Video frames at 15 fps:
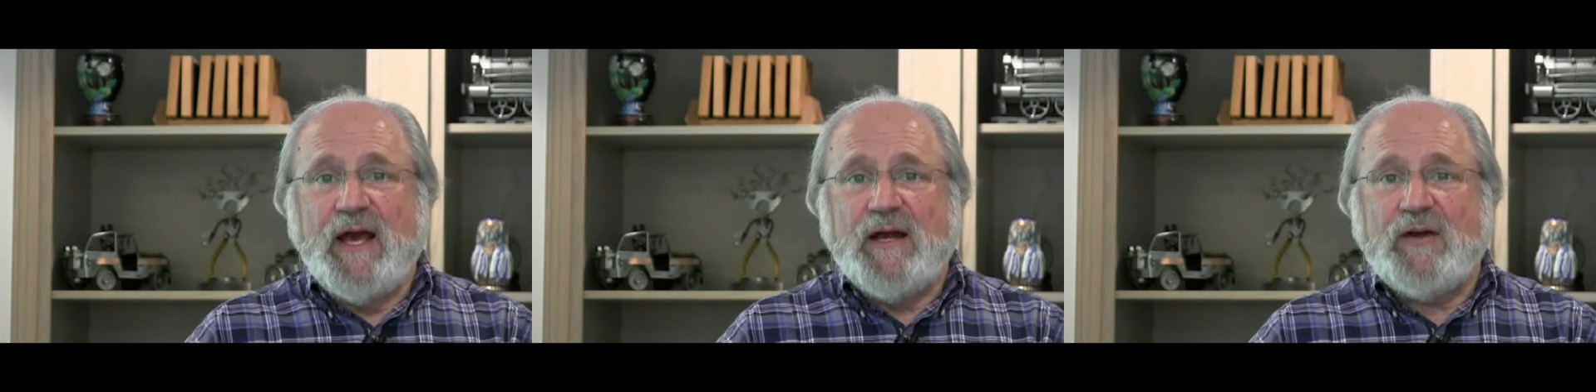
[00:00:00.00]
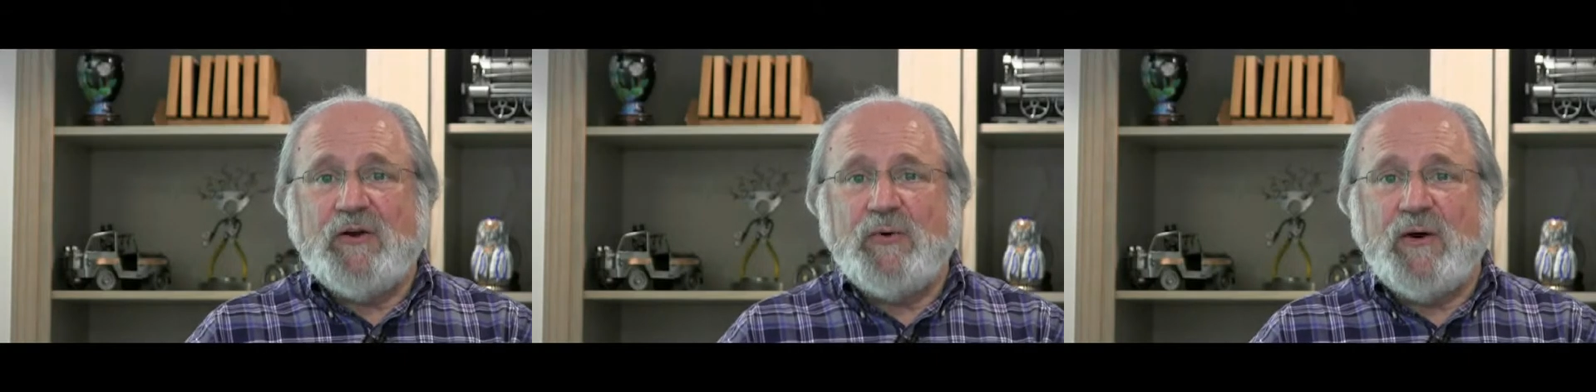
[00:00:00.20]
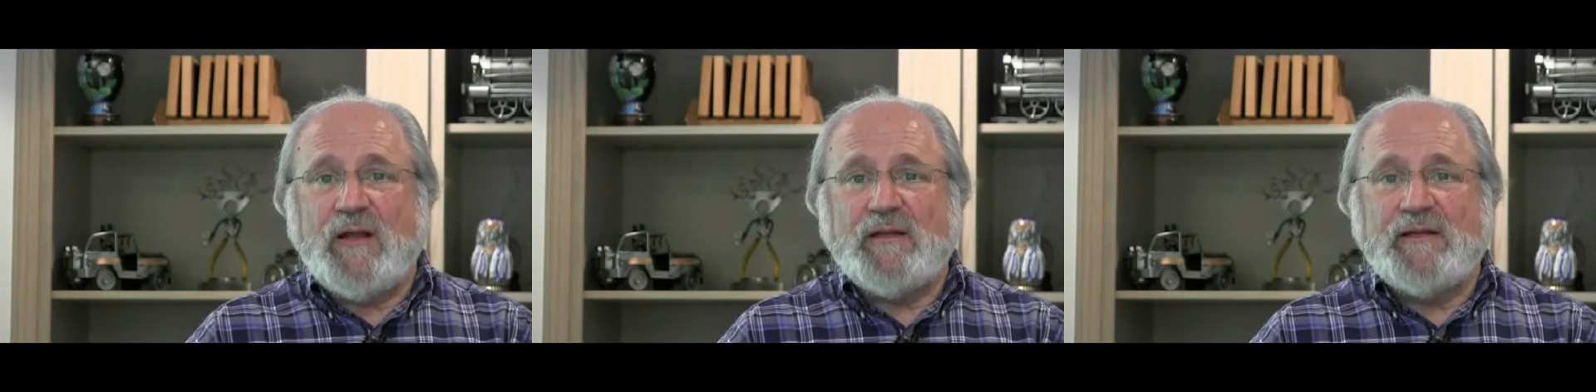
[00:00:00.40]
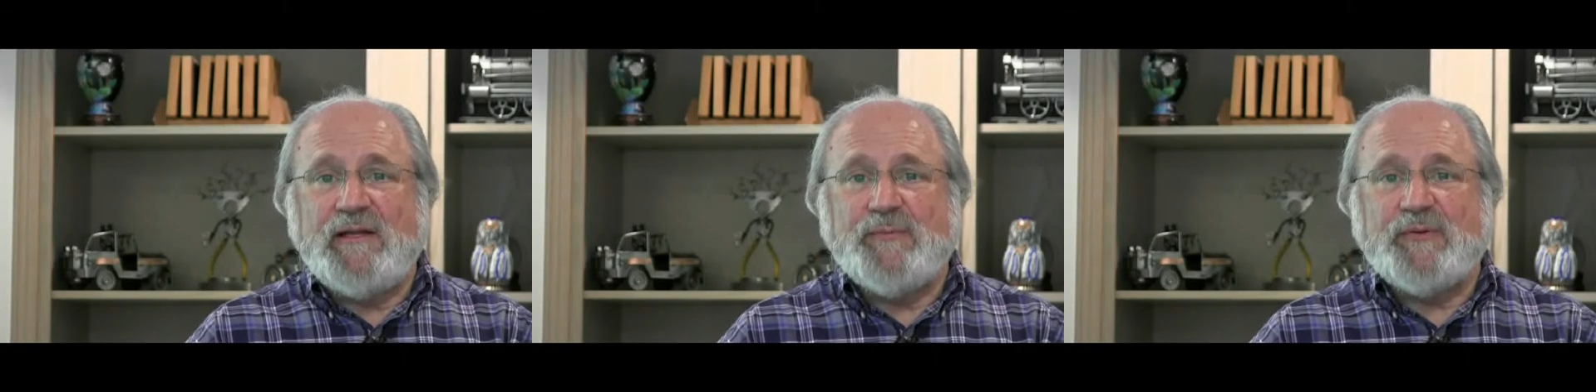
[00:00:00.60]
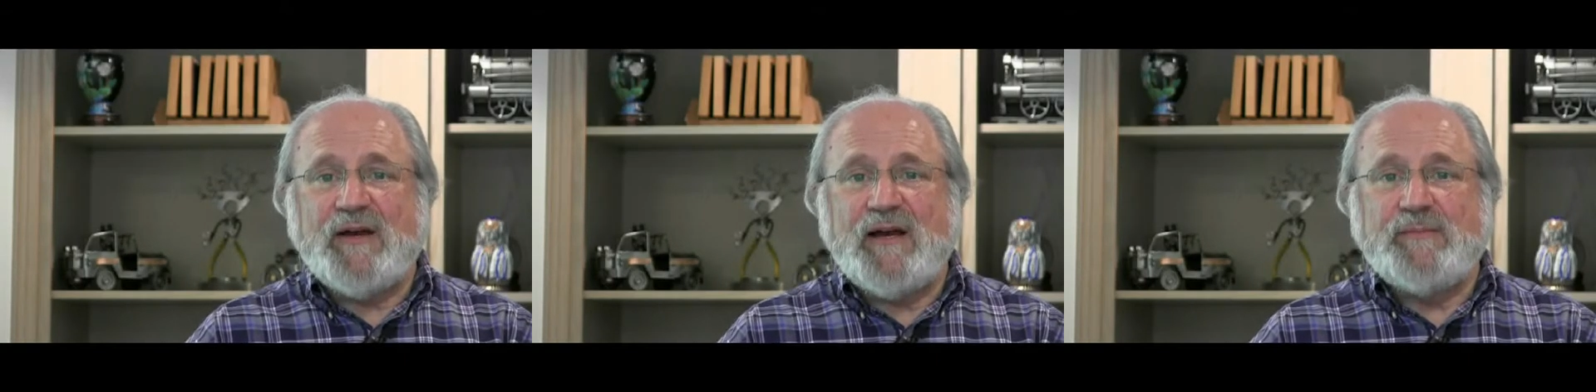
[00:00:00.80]
Quality
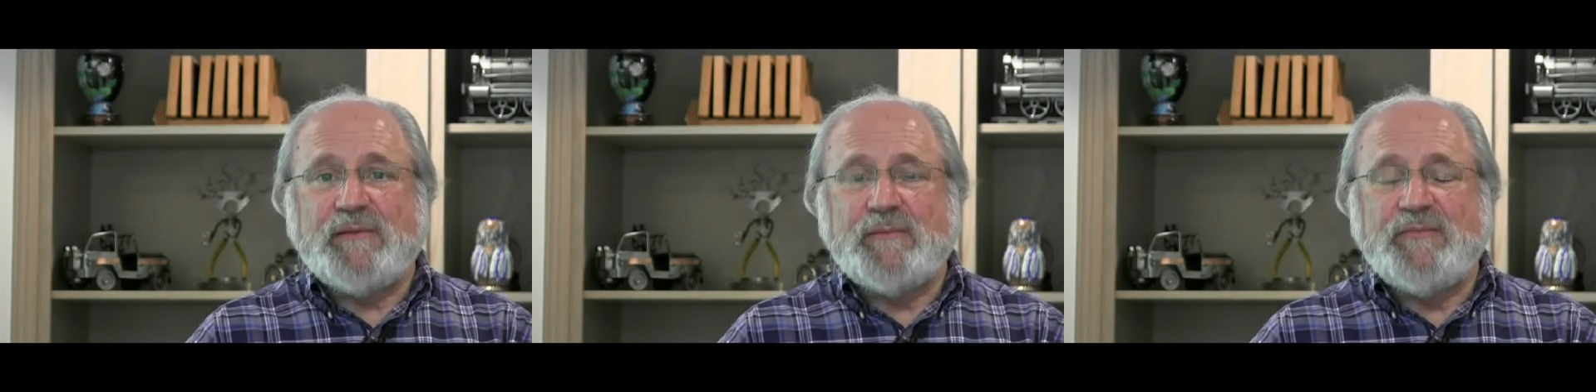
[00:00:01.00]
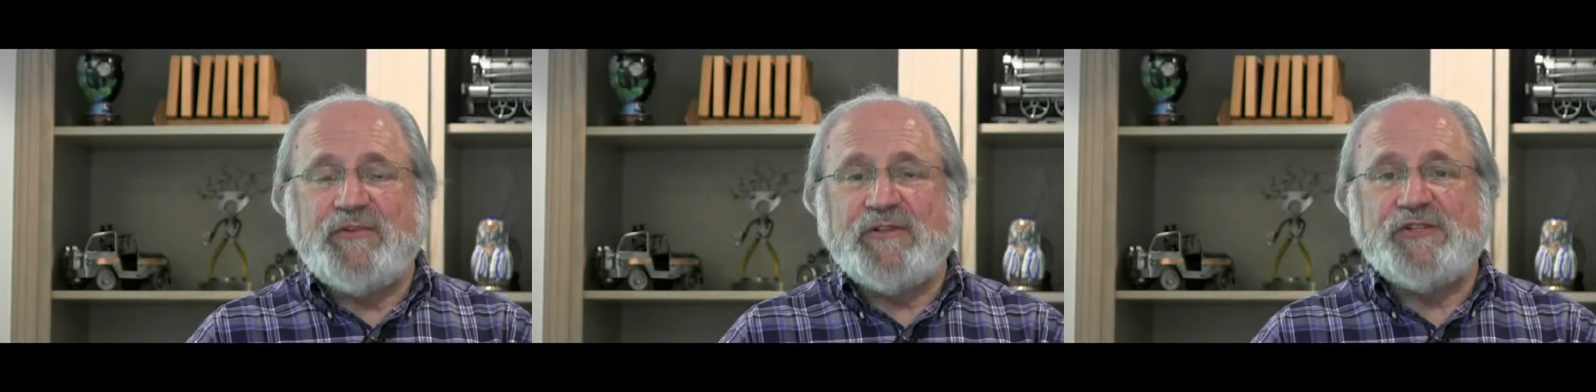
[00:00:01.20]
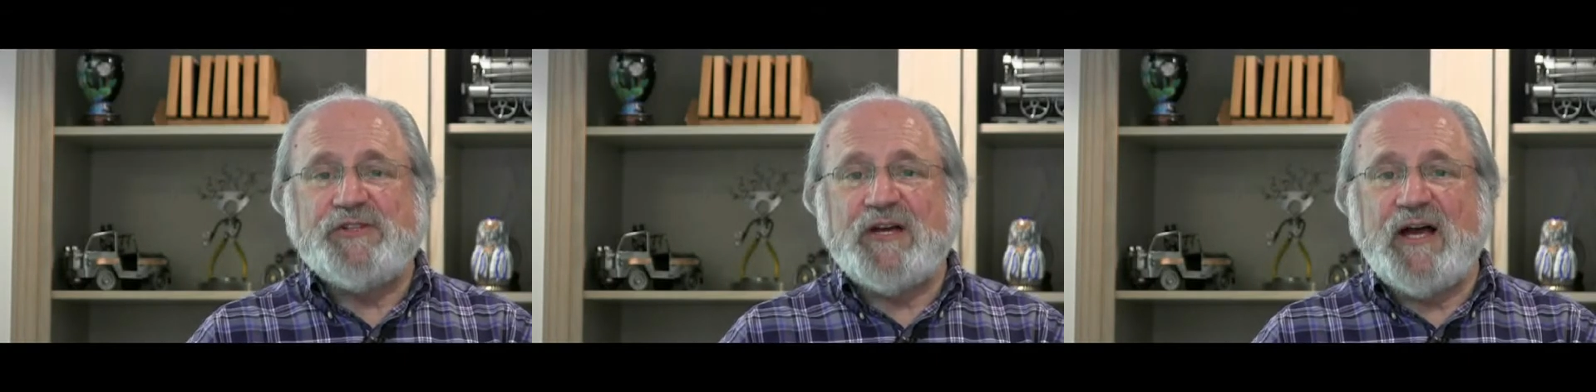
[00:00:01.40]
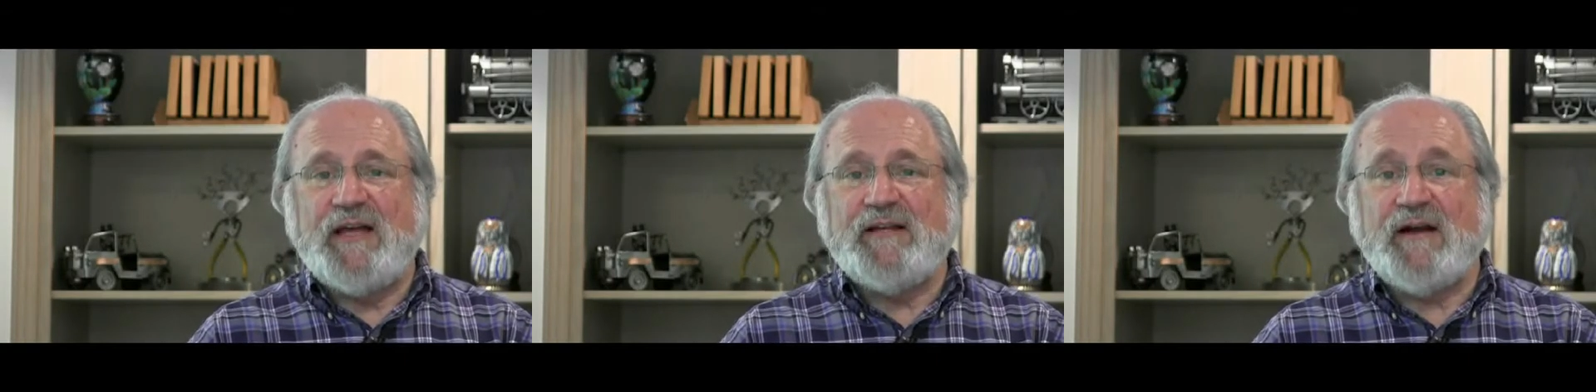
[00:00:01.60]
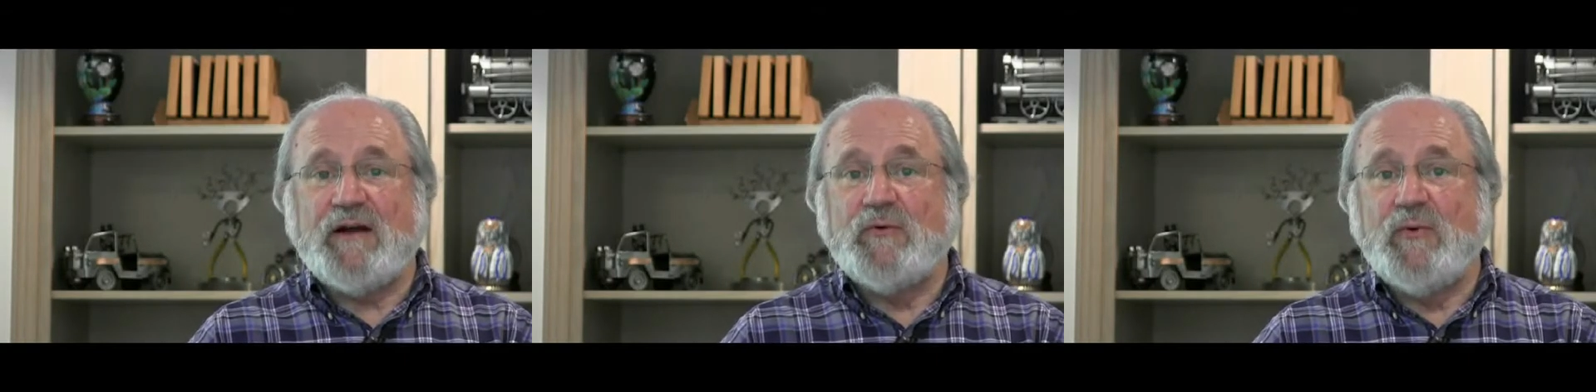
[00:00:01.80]
problems in
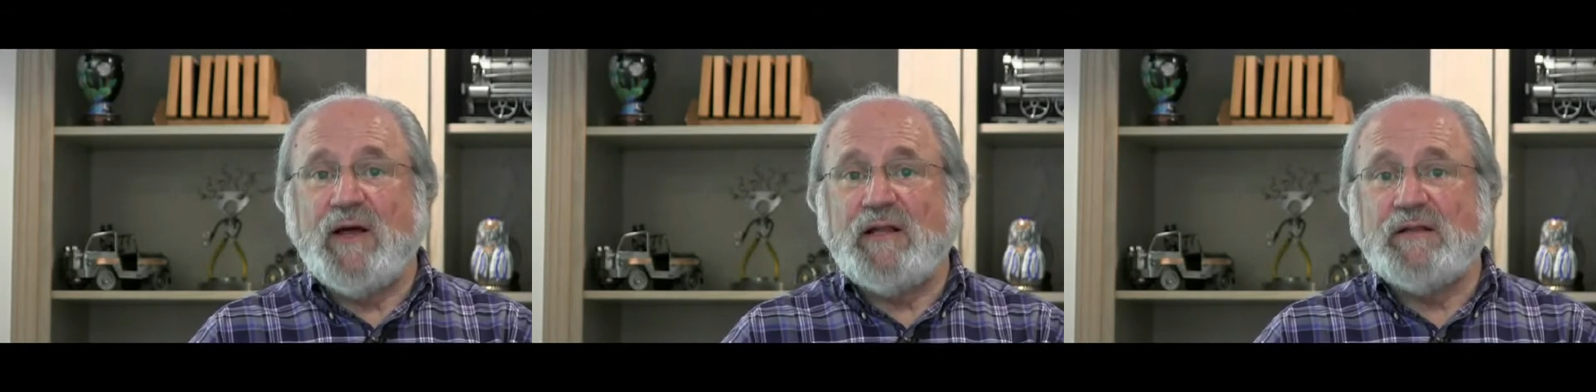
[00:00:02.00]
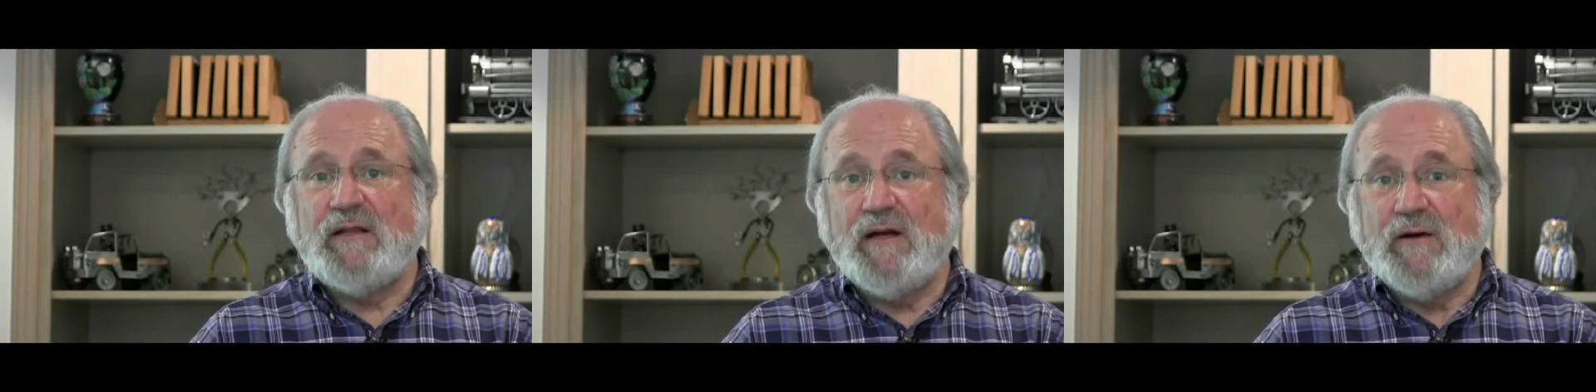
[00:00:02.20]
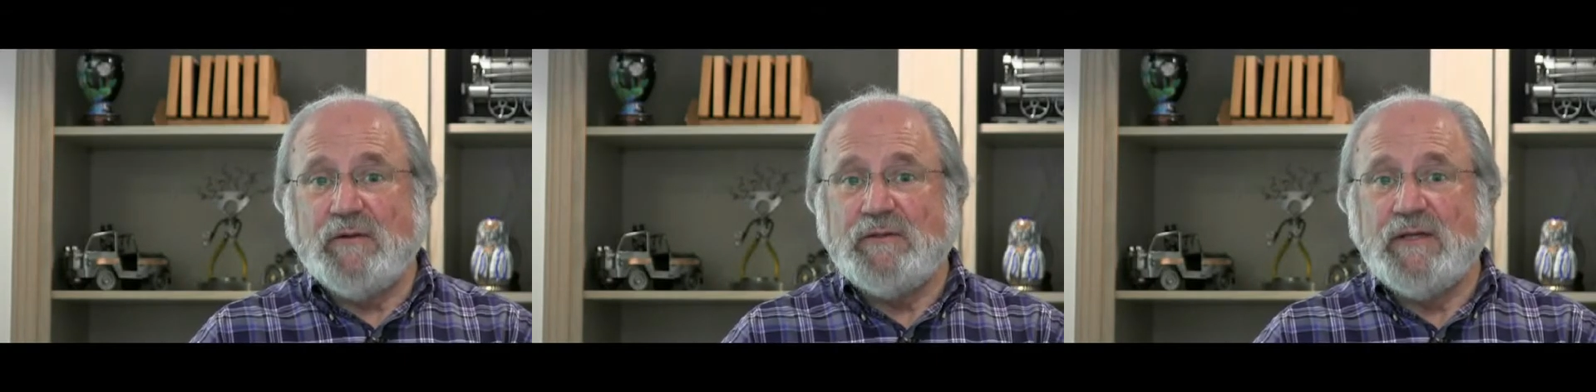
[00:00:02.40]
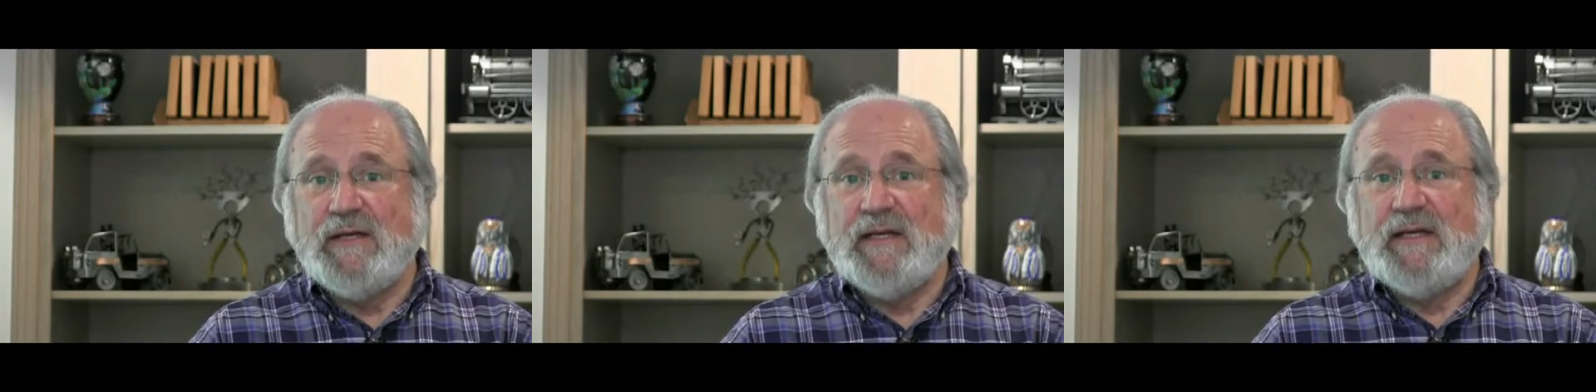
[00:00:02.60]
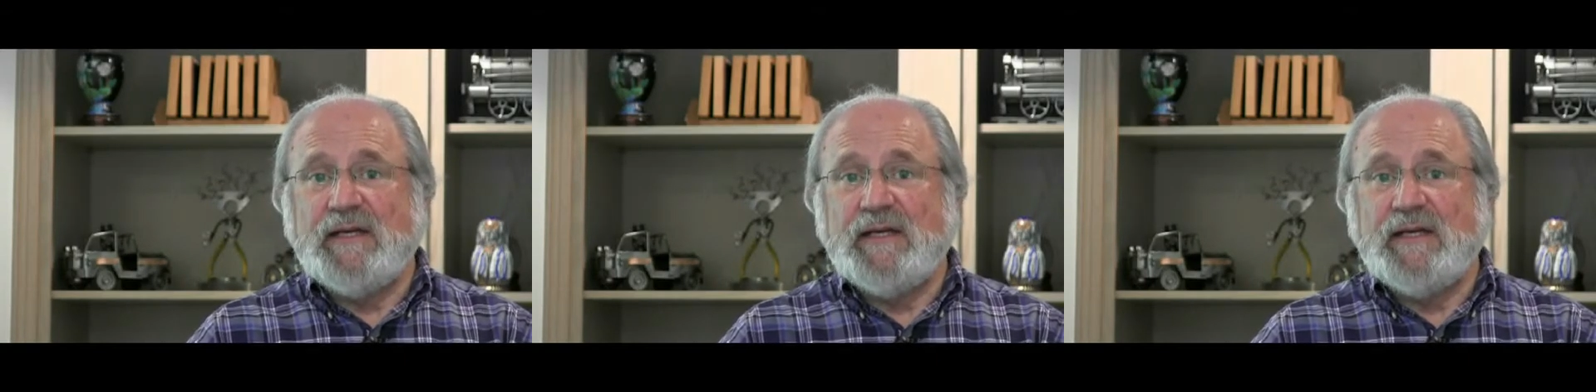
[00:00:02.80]
China are well known,